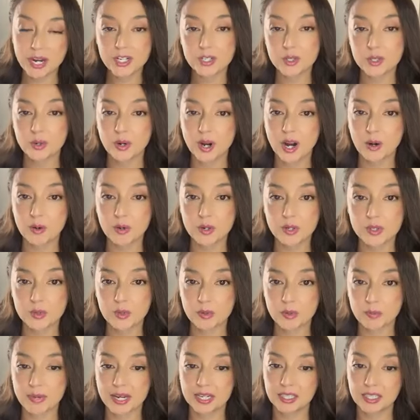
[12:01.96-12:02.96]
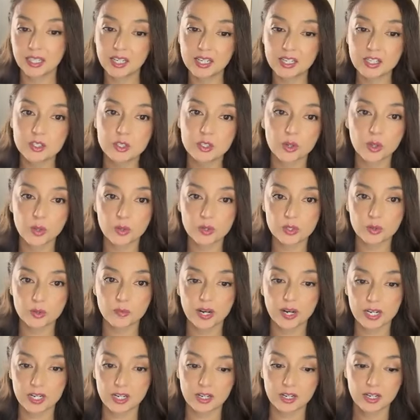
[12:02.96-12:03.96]
are my 2 hours with my kids, or those
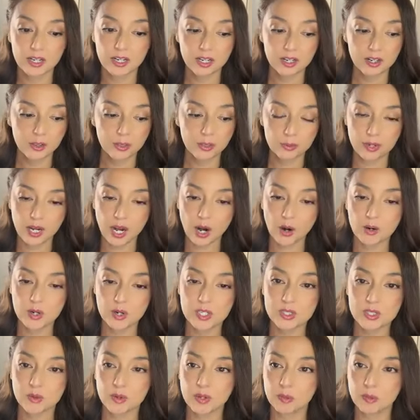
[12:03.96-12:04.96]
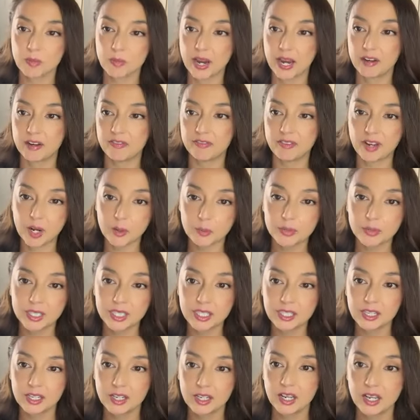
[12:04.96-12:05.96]
are my 3 hours with my
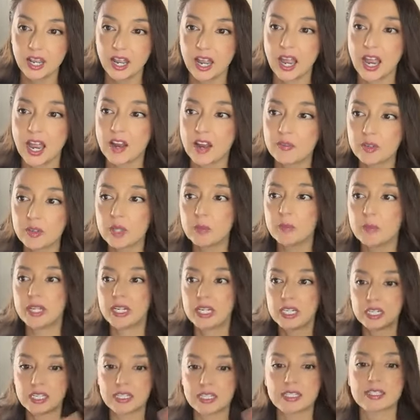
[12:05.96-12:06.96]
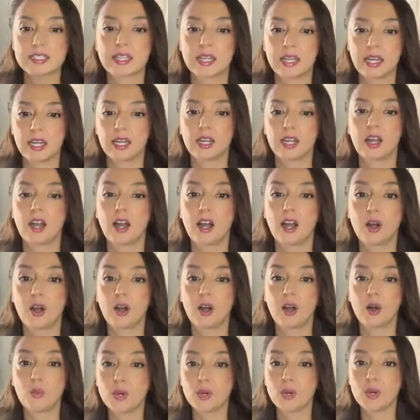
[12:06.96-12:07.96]
family, everybody is like,
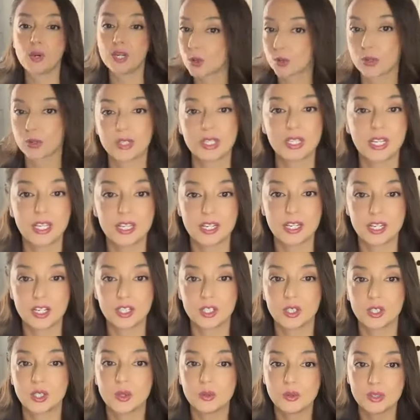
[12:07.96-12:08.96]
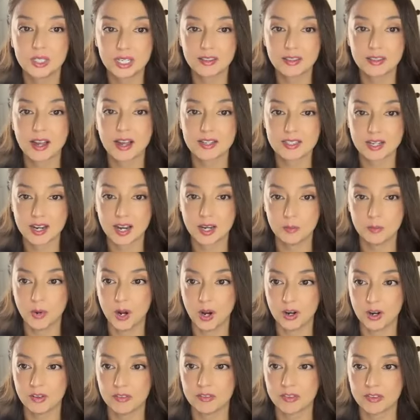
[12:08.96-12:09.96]
we totally get it. You need that
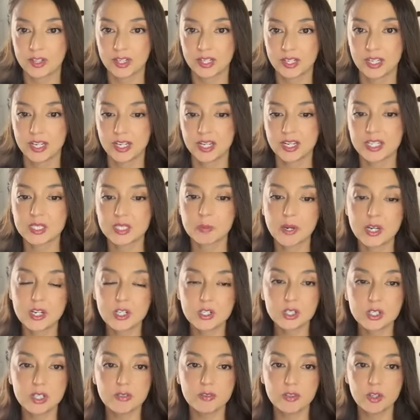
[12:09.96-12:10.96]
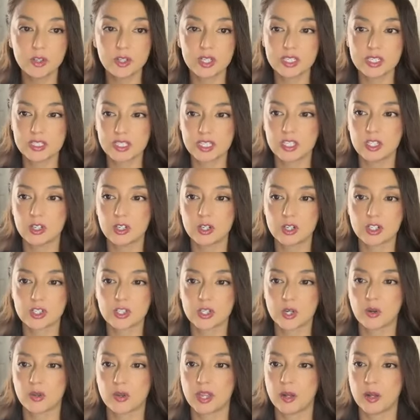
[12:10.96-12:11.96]
time off, especially if you continue to
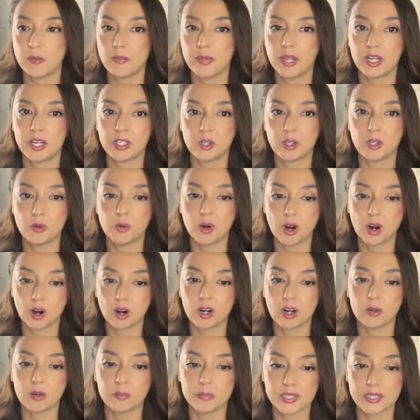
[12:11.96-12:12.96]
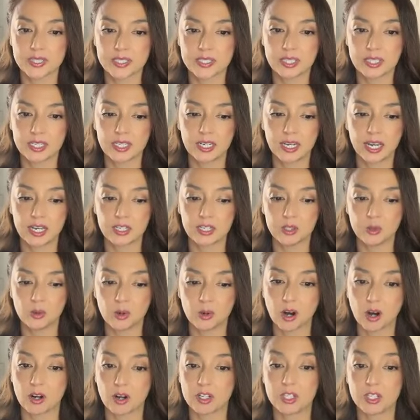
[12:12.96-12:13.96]
show them that you are busy and
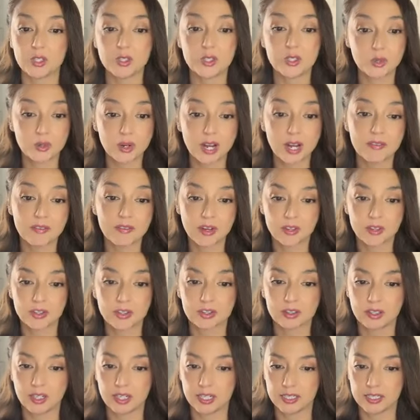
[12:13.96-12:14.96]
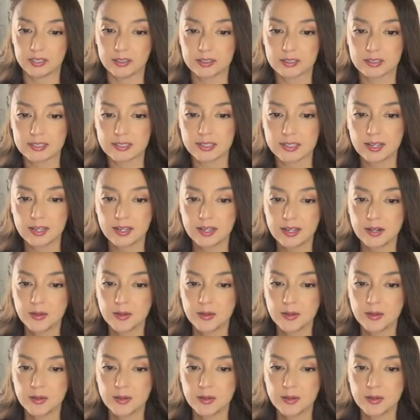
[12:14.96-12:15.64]
you do have other clients,